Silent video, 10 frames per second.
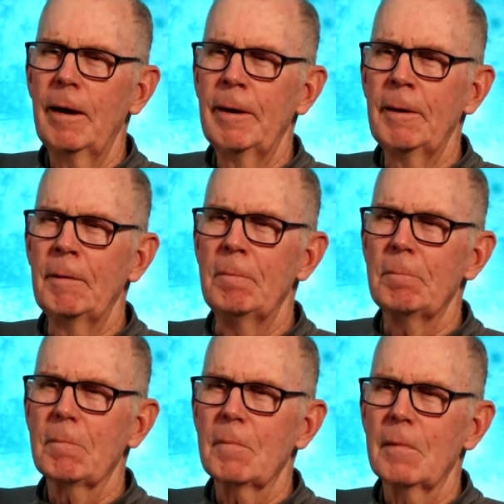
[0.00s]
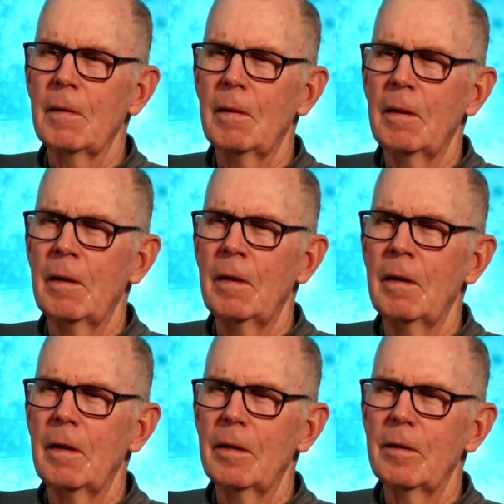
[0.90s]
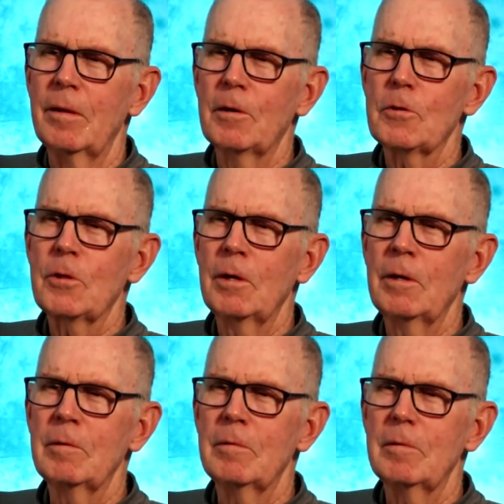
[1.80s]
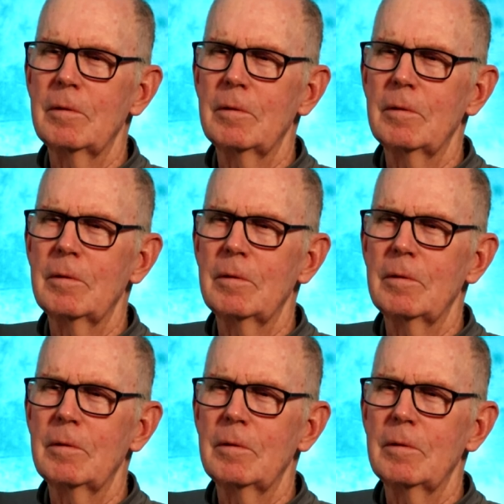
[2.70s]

um, there's a